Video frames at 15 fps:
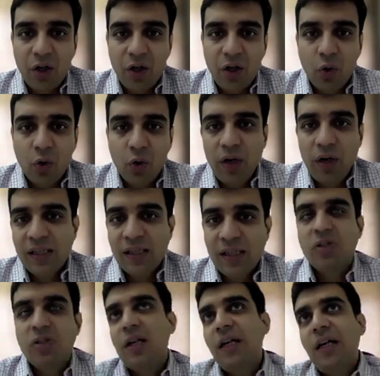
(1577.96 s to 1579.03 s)
to
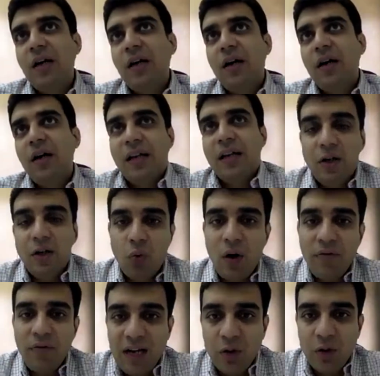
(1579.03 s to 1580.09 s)
essentially get to
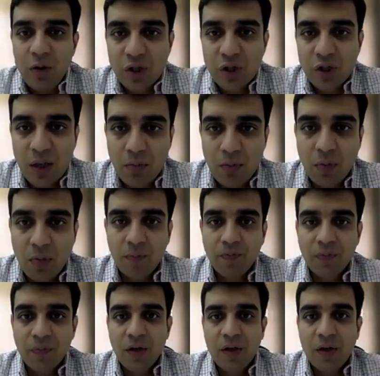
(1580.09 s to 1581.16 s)
a valuation number,
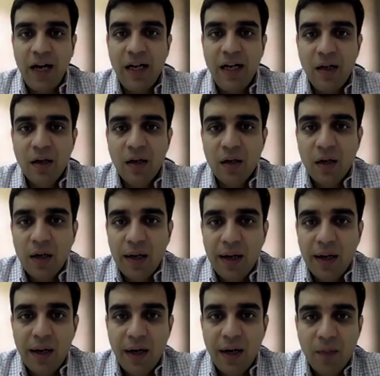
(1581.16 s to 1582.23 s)
right?
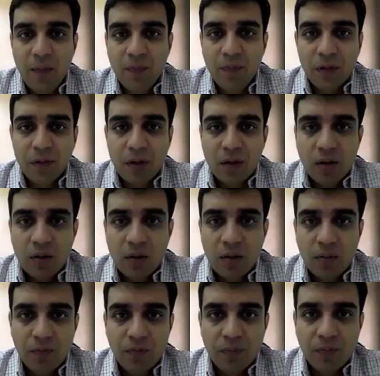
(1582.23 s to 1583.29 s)
Um,
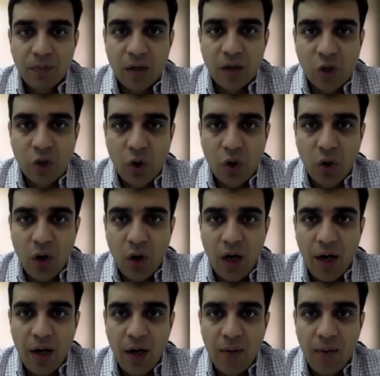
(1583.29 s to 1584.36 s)

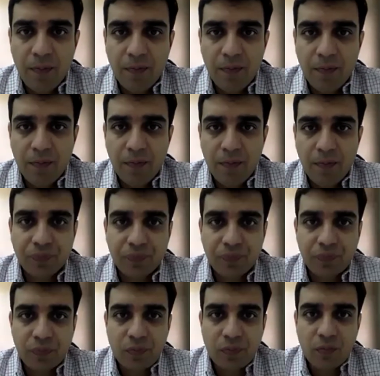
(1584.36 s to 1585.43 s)
so
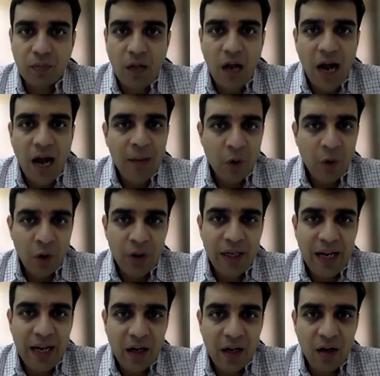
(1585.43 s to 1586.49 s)
I'm going
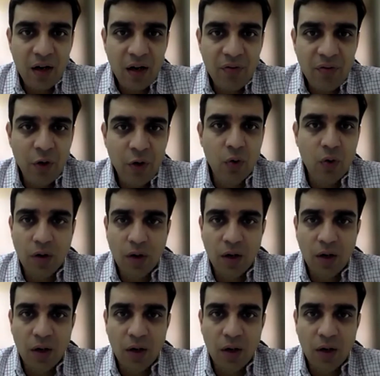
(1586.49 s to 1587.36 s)
to take a few